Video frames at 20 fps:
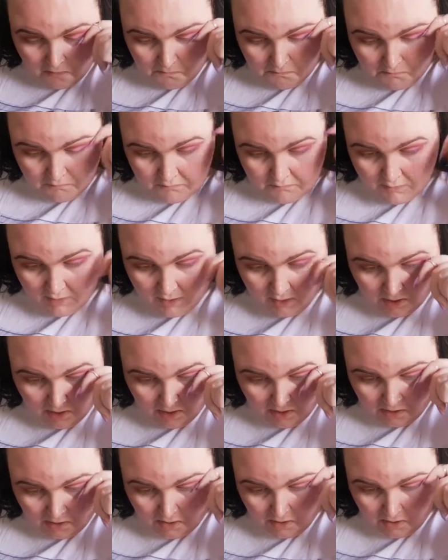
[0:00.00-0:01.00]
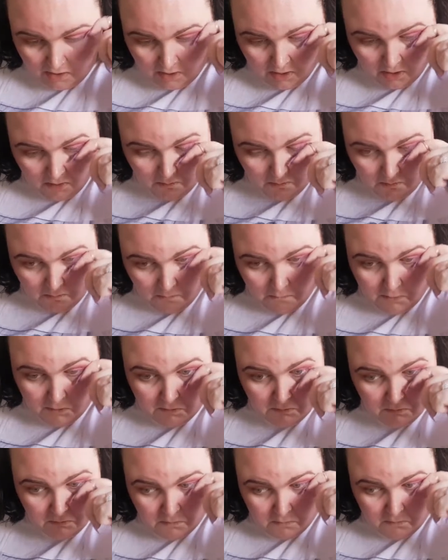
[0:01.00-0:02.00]
But we
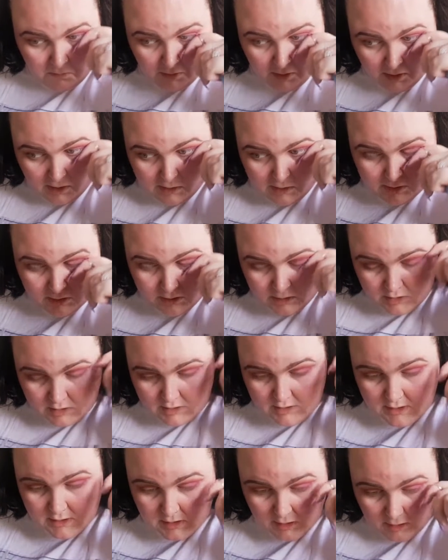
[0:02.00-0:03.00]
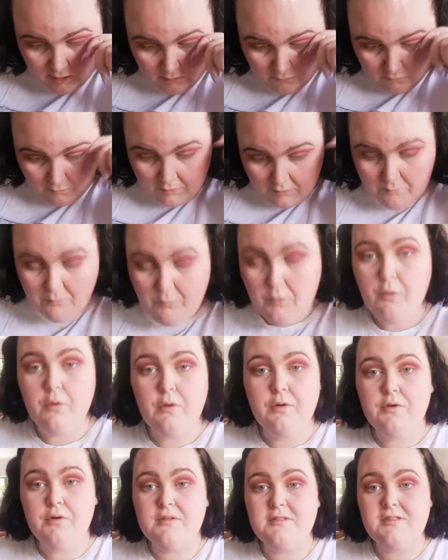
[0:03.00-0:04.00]
might just get one more
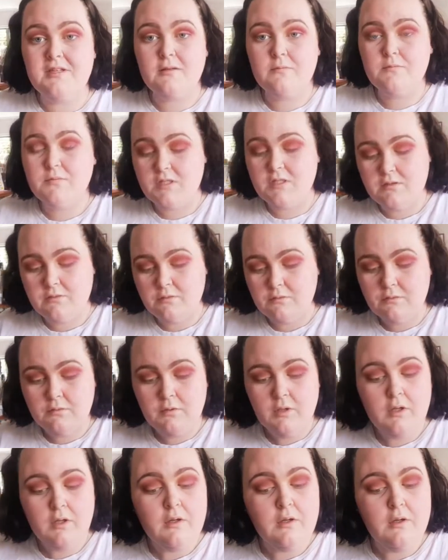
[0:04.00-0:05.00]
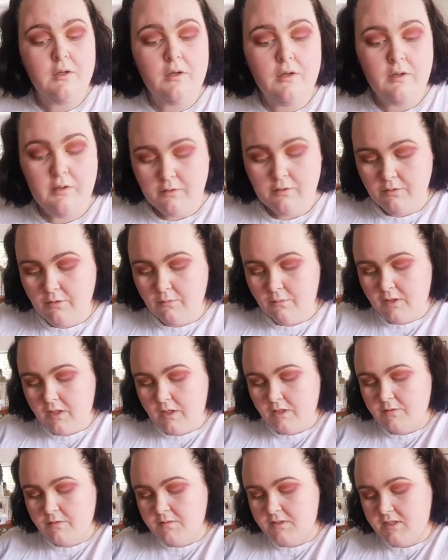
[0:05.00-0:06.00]
because I'm still not
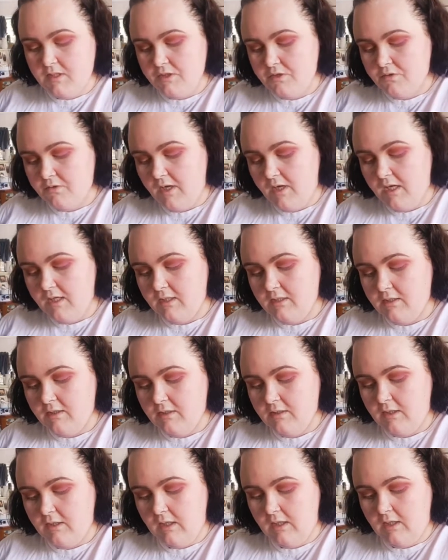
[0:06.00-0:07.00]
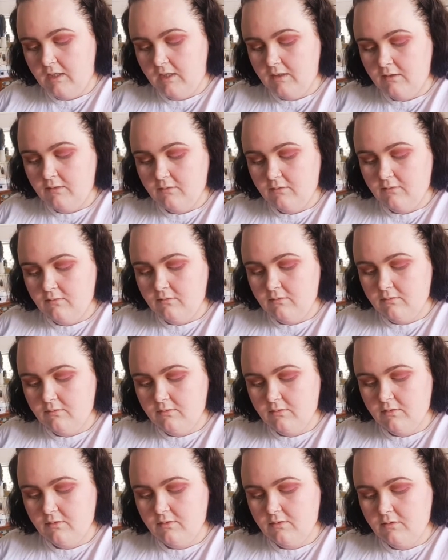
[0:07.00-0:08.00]
100% sure how to edit
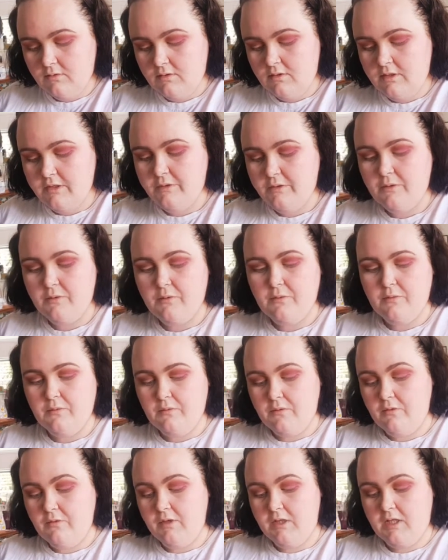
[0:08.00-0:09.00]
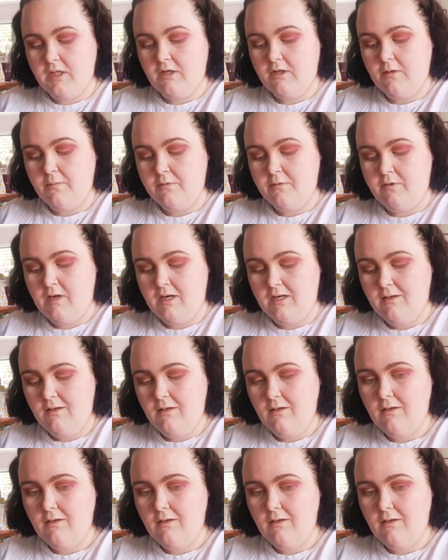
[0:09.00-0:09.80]
to not get copyrighted.